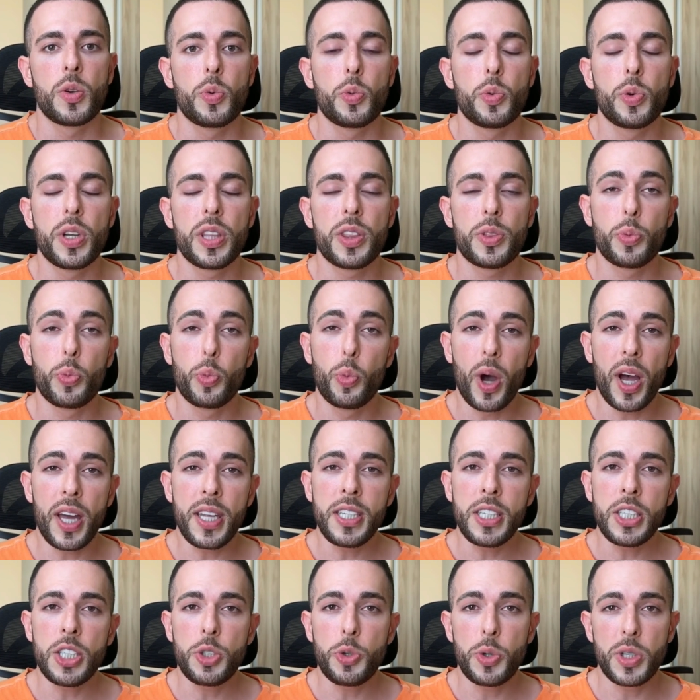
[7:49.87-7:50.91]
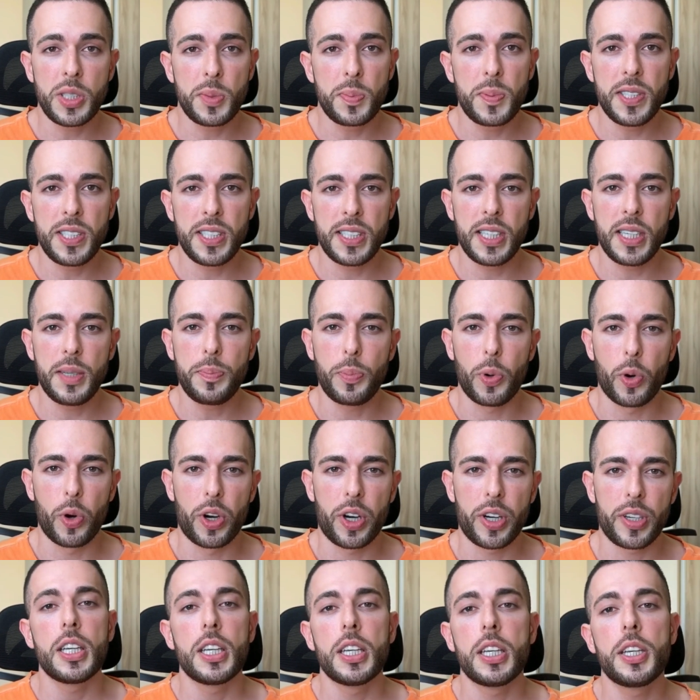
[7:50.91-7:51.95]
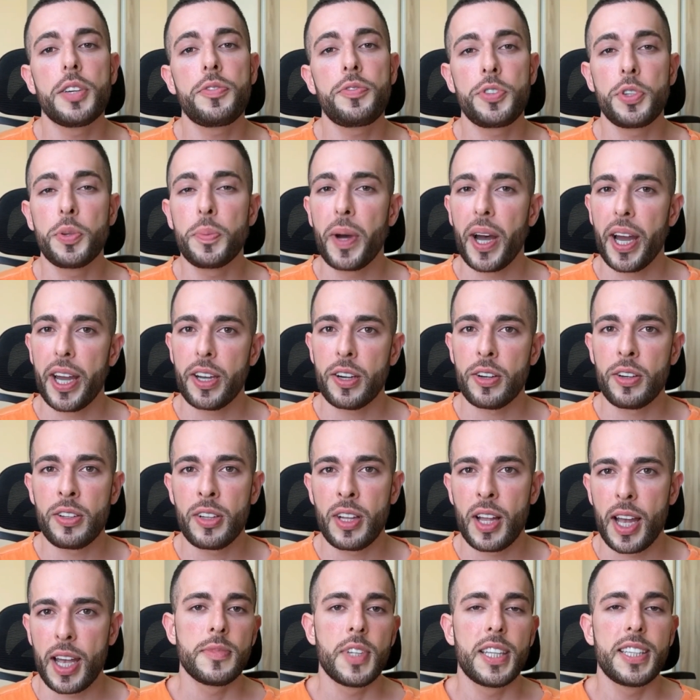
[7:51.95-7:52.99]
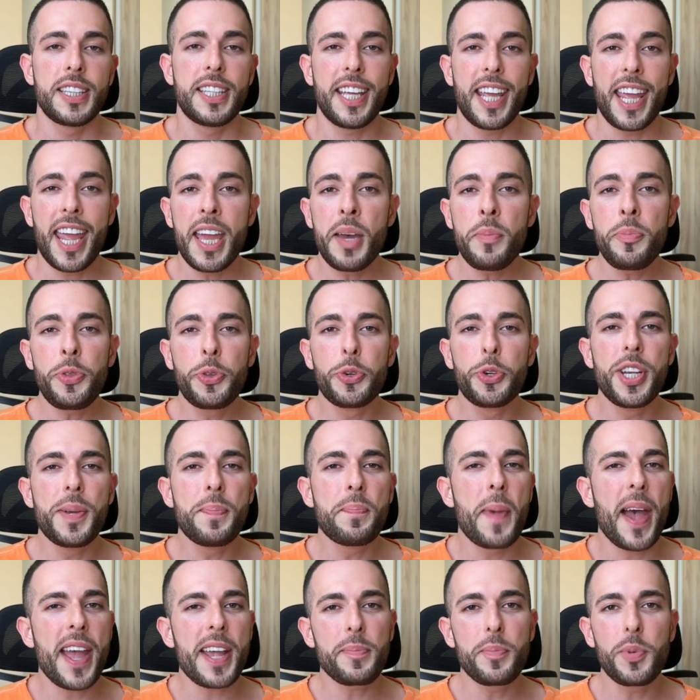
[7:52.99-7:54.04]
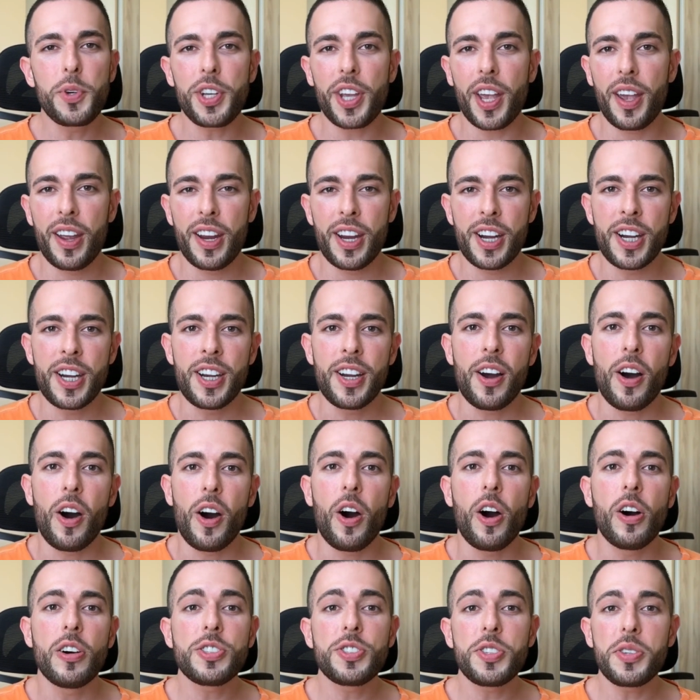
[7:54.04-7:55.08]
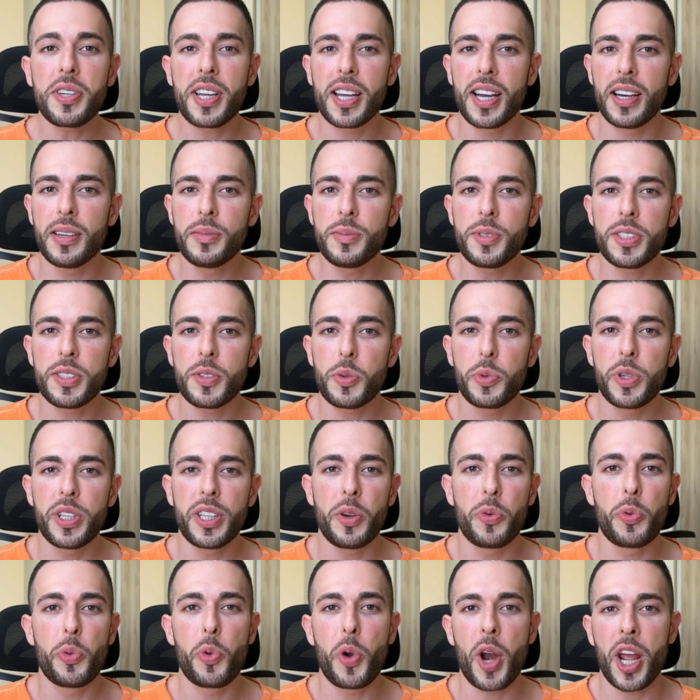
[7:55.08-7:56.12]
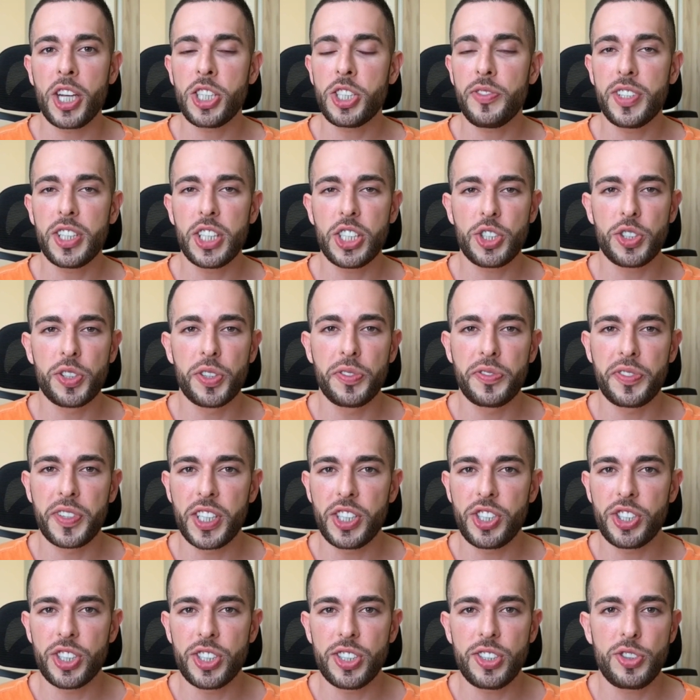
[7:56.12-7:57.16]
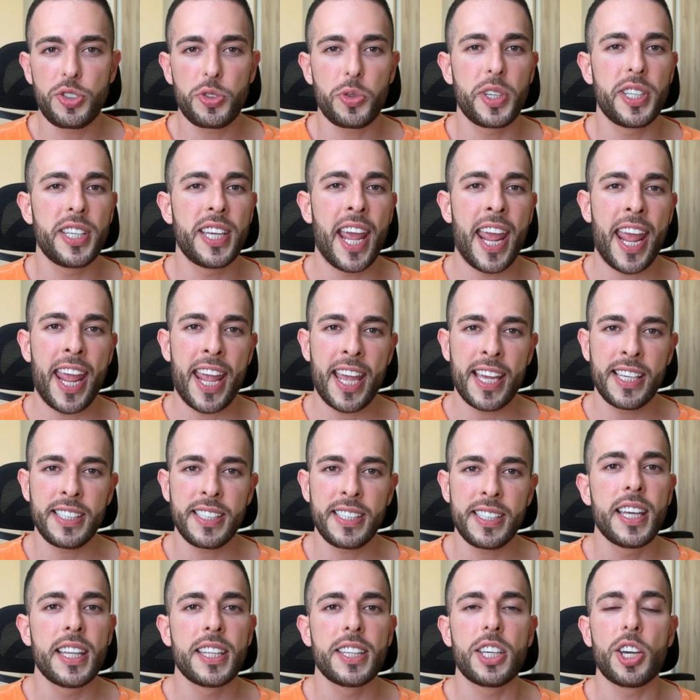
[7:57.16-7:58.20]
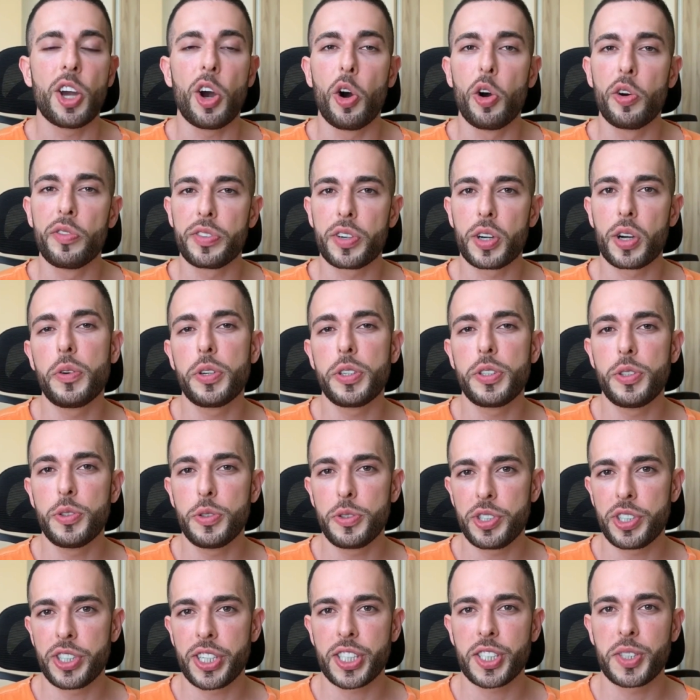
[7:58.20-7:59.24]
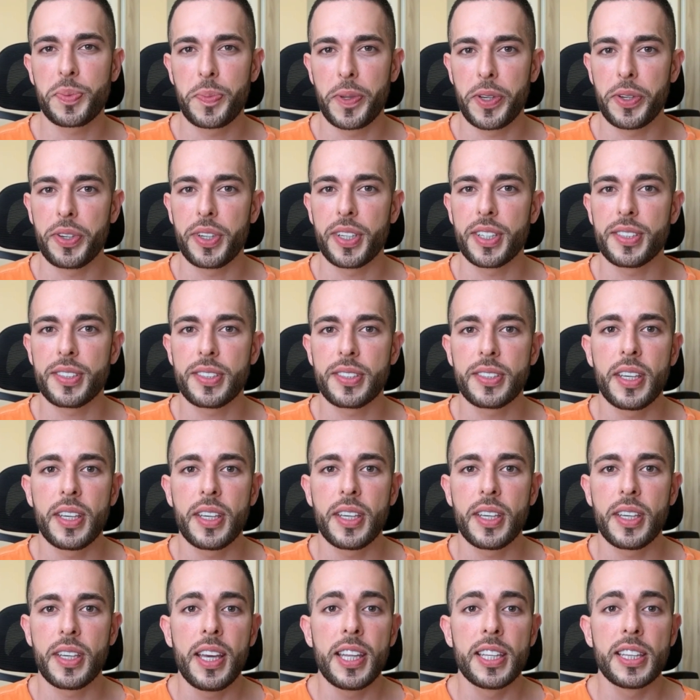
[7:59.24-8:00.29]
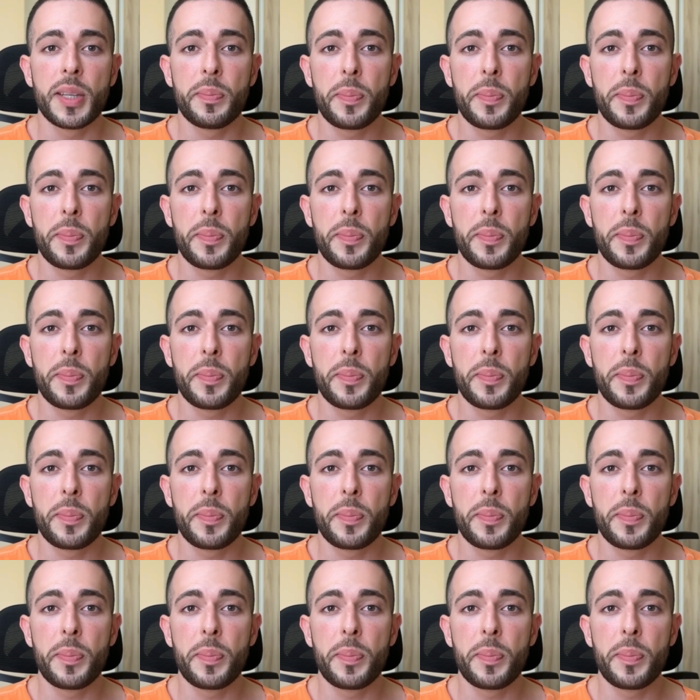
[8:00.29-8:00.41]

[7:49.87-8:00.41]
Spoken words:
with 1 USB-C port if you buy online. The M3 MacBook Air also comes with a range of additional features to enhance the overall user experience. The